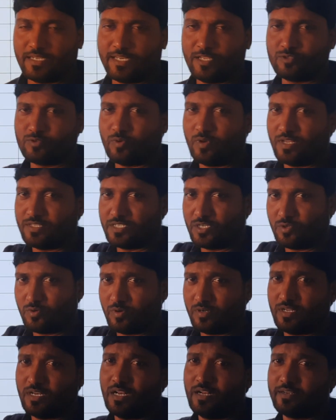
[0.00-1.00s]
that is called as a
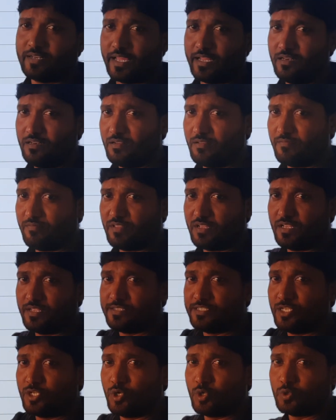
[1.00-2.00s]
totally
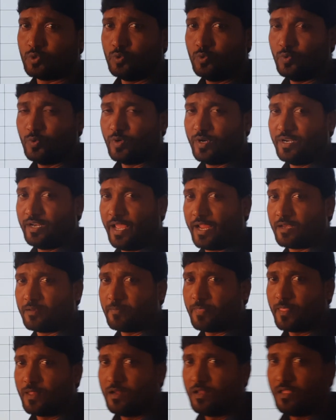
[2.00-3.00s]
10, 0 to 9.
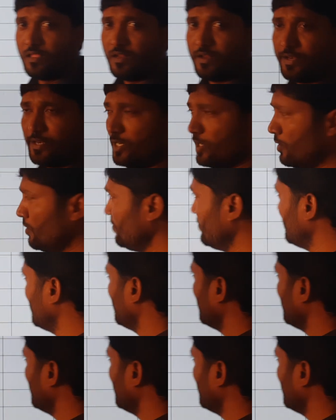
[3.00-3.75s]
Now,